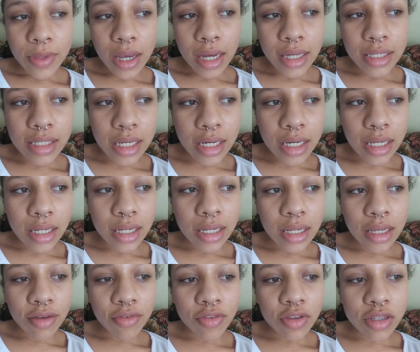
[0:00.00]
I said it,
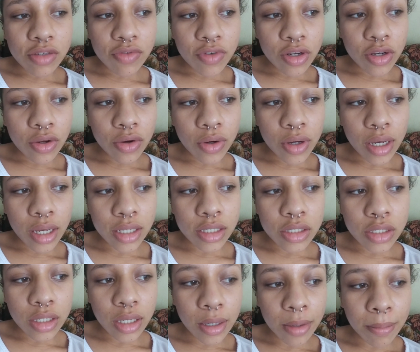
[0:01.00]
if this video
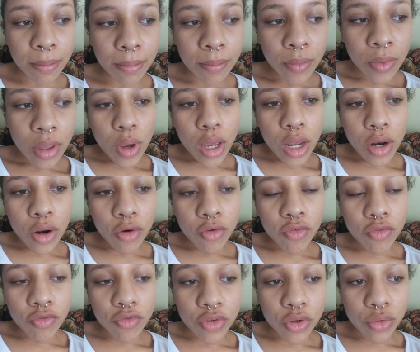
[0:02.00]
gets
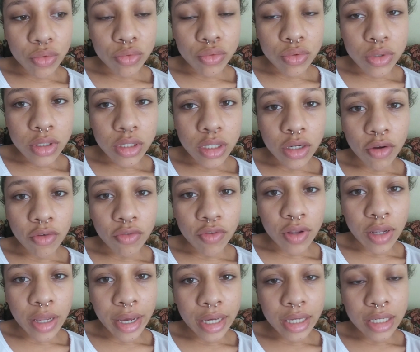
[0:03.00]
enough views, enough
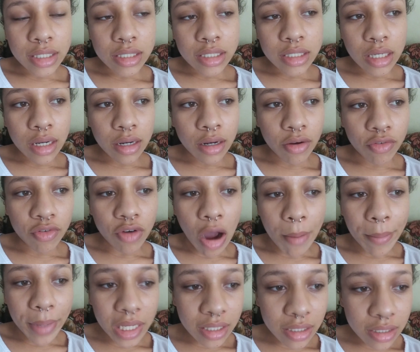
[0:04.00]
likes, enough
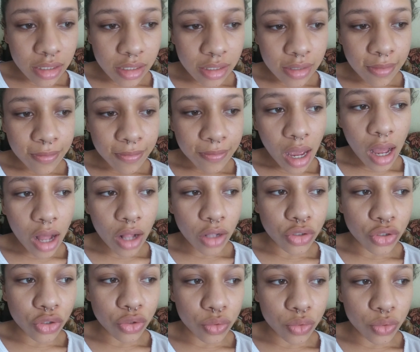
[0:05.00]
comments, I'll
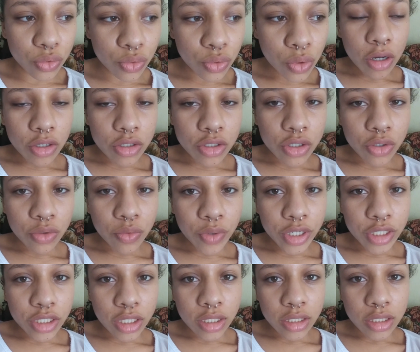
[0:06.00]
do
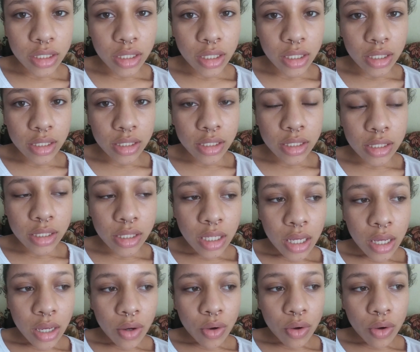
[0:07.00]
continuation to this,
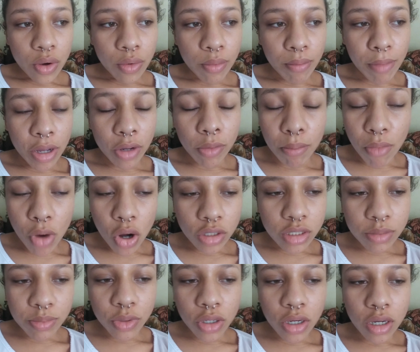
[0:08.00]

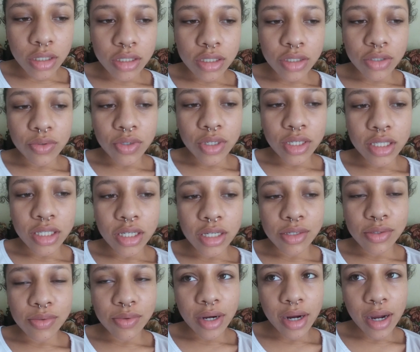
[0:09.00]
multiple
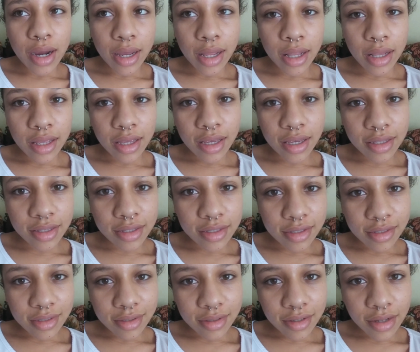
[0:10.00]
continuations where I'll
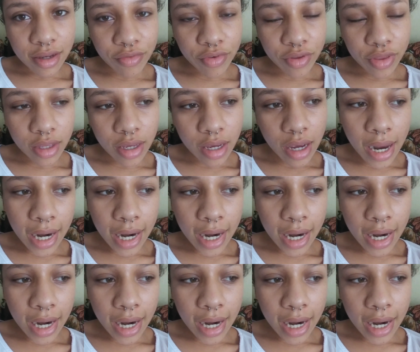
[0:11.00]
eat everything.